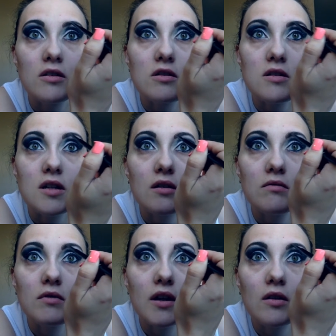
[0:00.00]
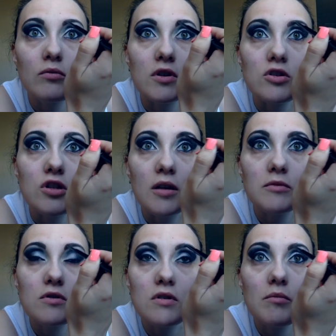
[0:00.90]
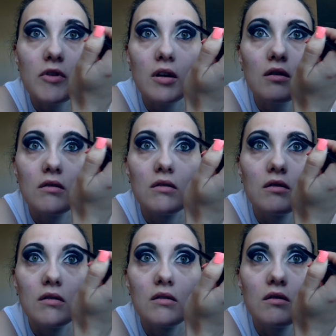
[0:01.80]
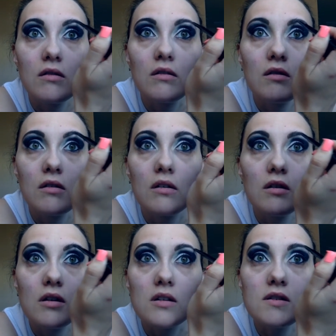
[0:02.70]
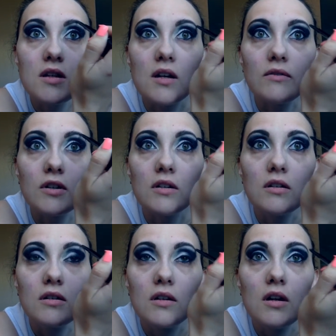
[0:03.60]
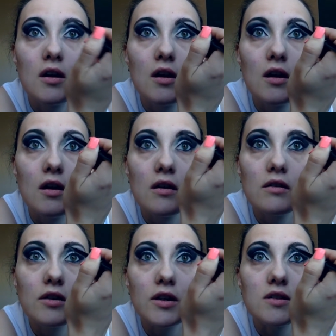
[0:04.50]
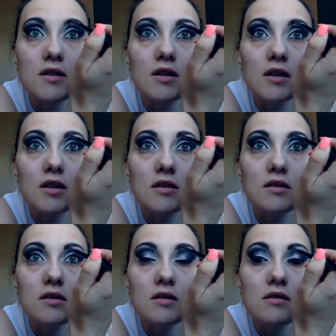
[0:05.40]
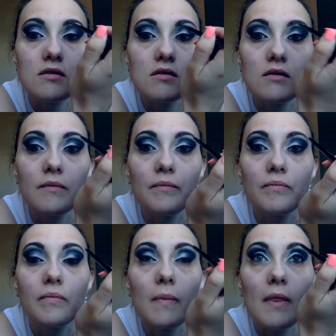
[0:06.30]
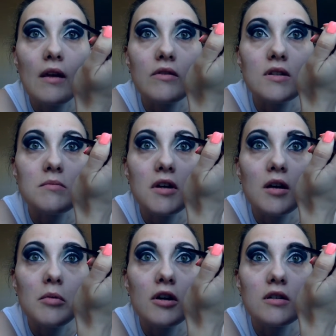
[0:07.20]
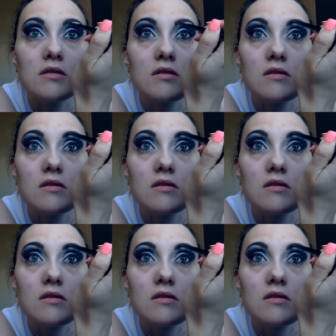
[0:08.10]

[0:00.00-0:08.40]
just need like reshaped or something, because they never look as good as these makeup artists.